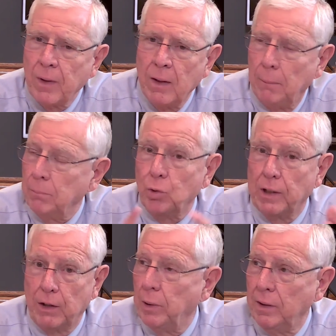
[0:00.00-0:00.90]
I'm sure
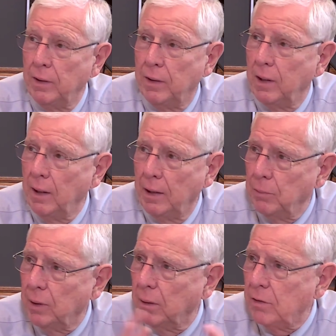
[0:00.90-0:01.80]
that's one of the items
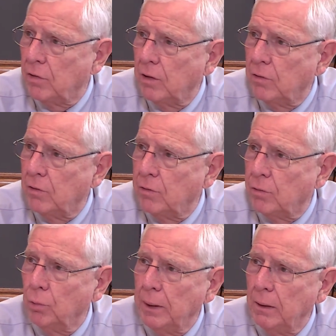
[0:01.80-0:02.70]
that the legislature will
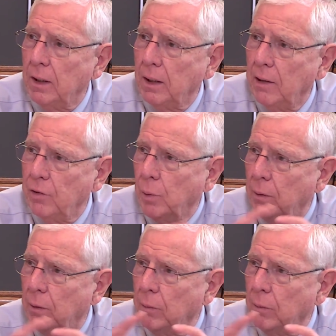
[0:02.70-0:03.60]
be looking at as to
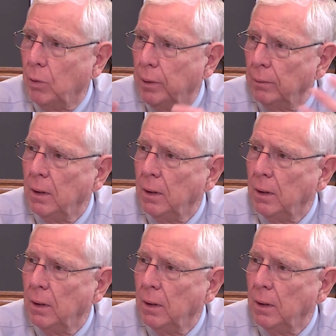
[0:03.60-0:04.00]
whether we want to,